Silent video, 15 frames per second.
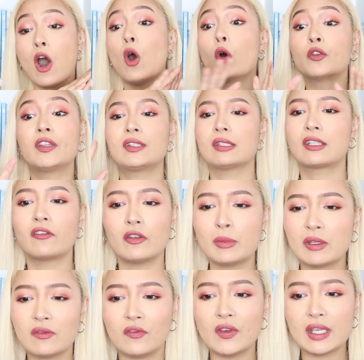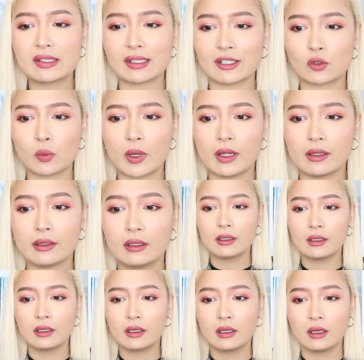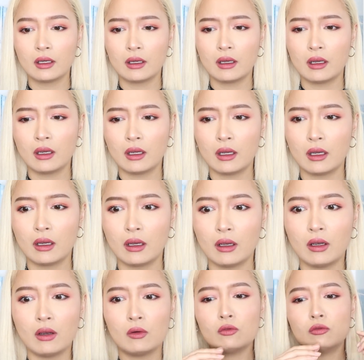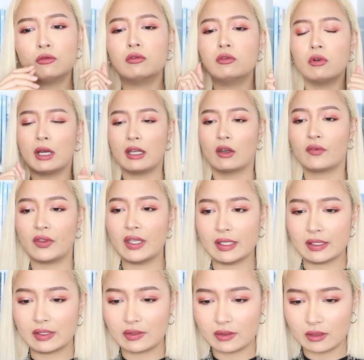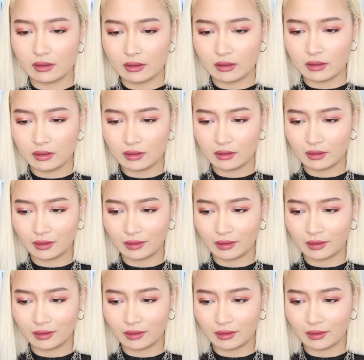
Oh, this is giving me VIXX as well. Oh, I love this. Oh my